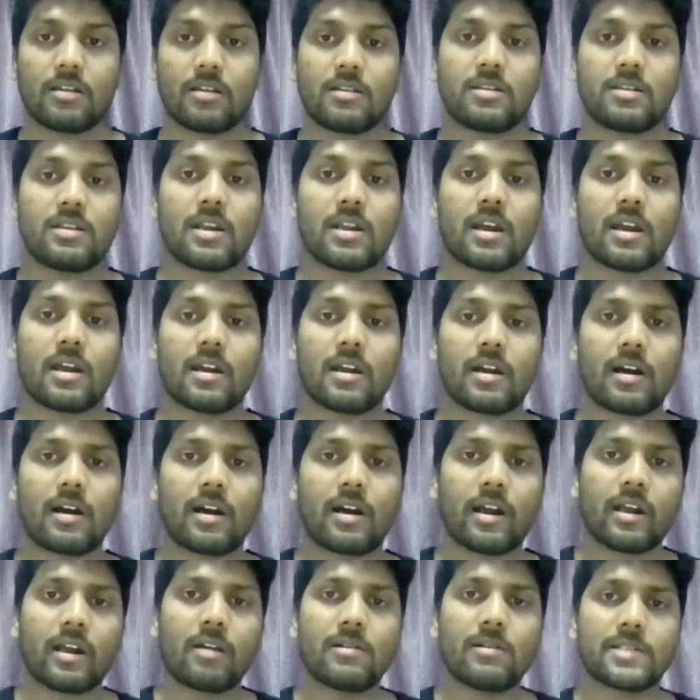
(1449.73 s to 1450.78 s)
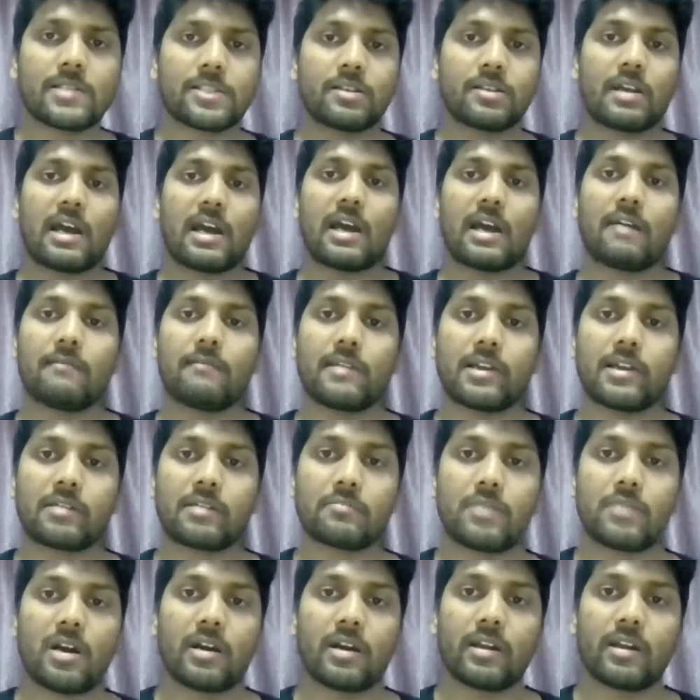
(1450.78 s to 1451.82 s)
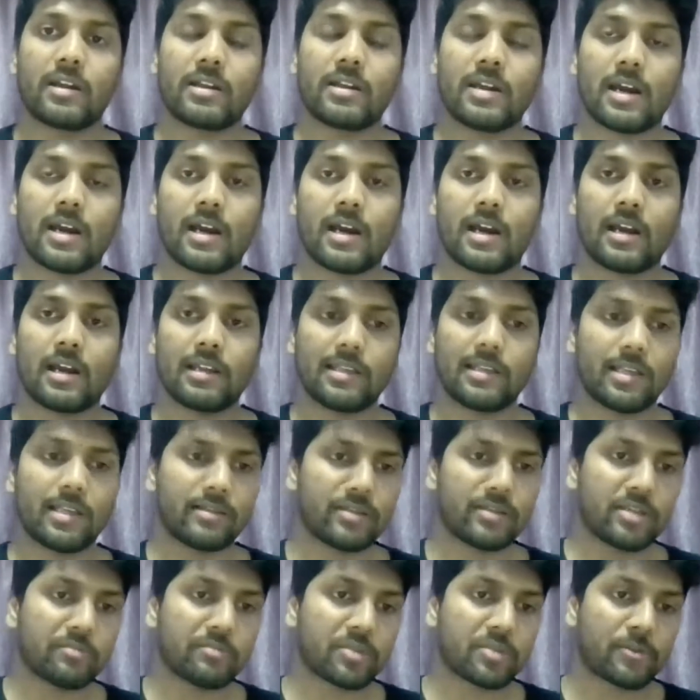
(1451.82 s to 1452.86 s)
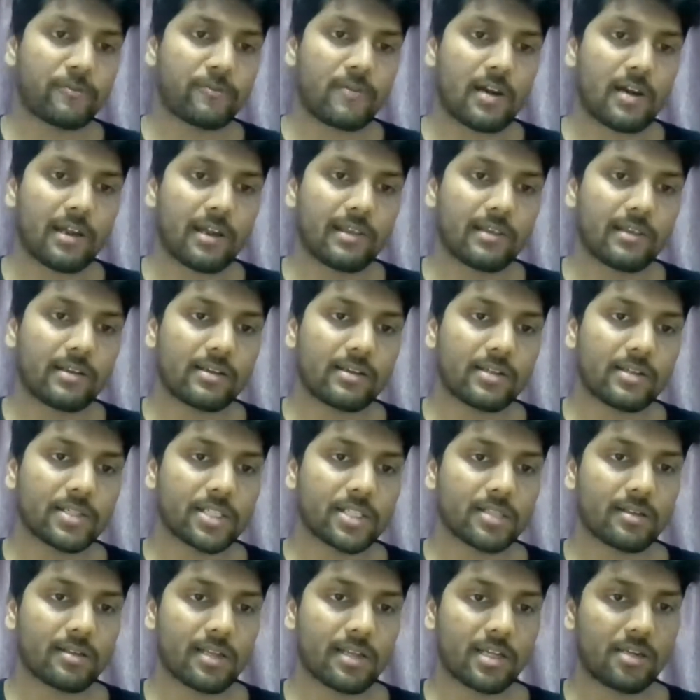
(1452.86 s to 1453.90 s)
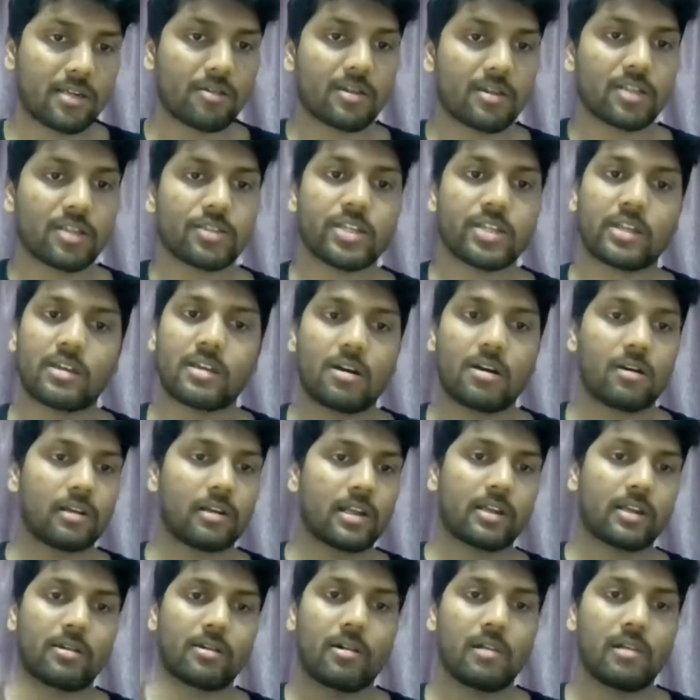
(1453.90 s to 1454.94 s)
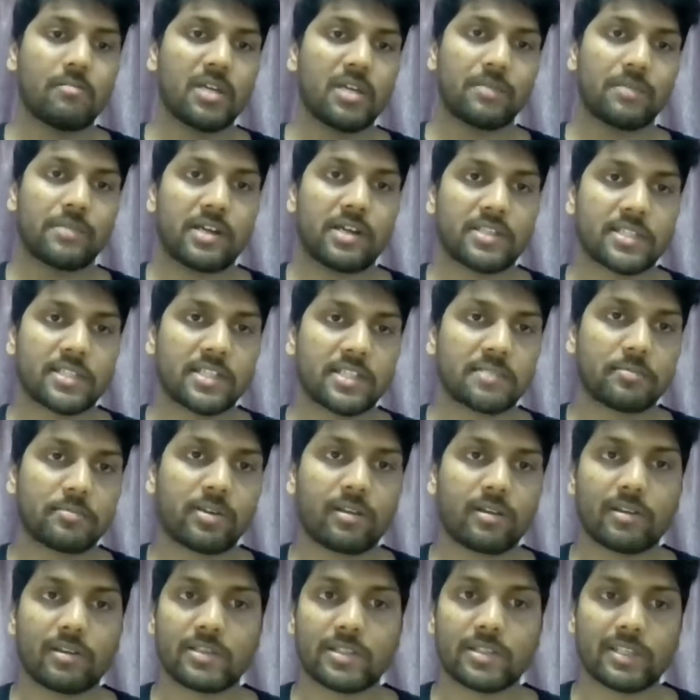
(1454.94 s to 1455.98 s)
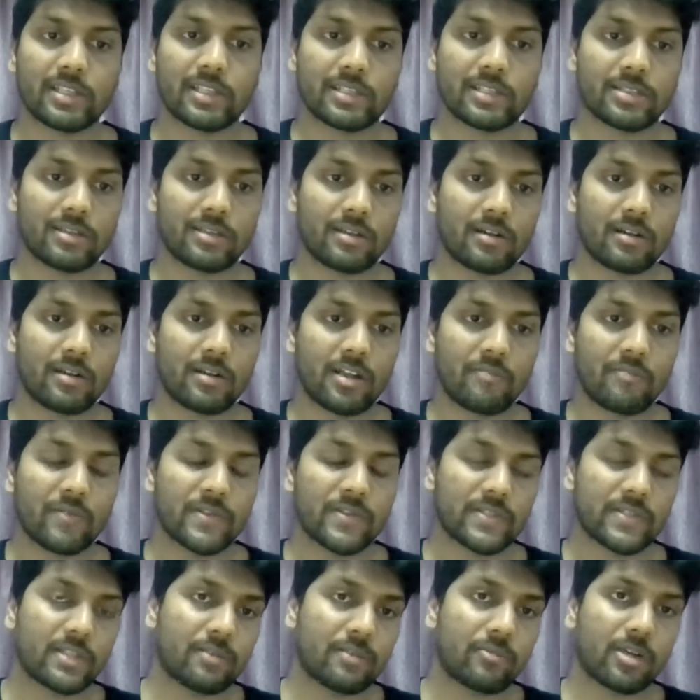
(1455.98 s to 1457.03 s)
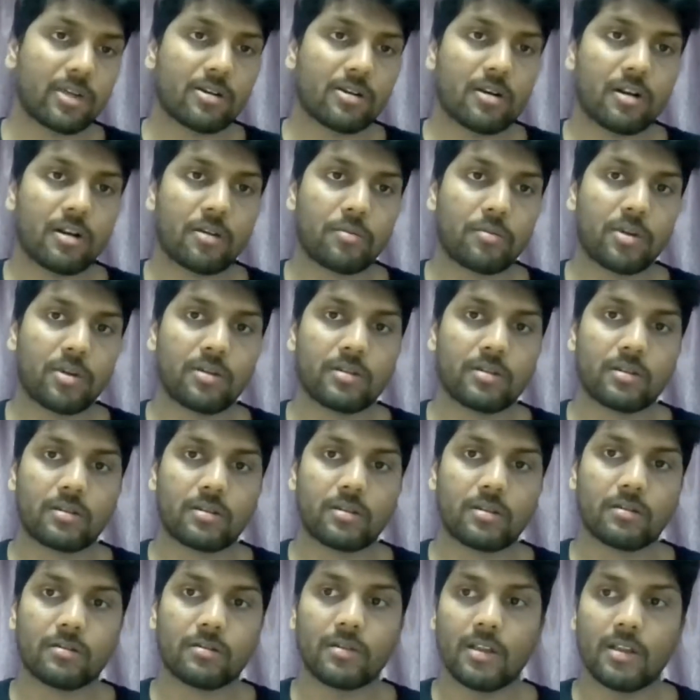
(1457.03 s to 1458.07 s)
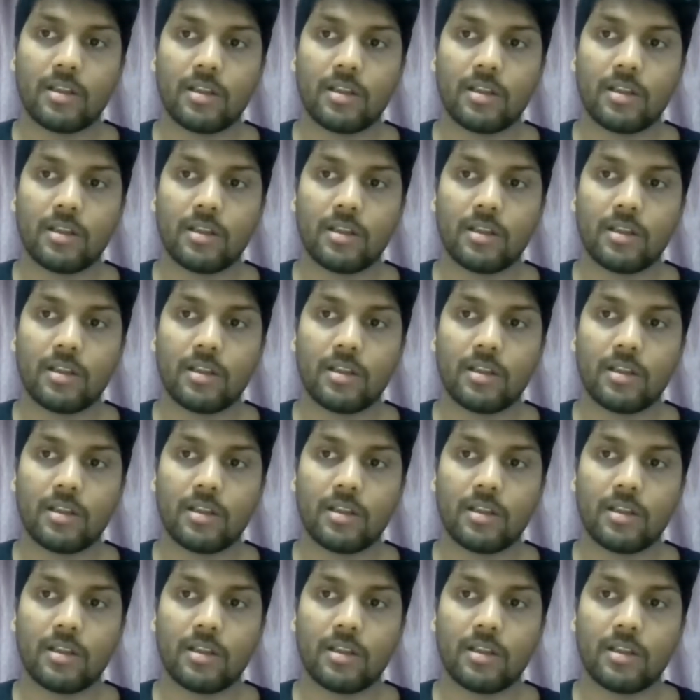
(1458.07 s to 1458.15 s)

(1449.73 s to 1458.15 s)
Yeah, I also have like my LinkedIn profile there, so like you can check out like all my past experiences or events that we contributed to,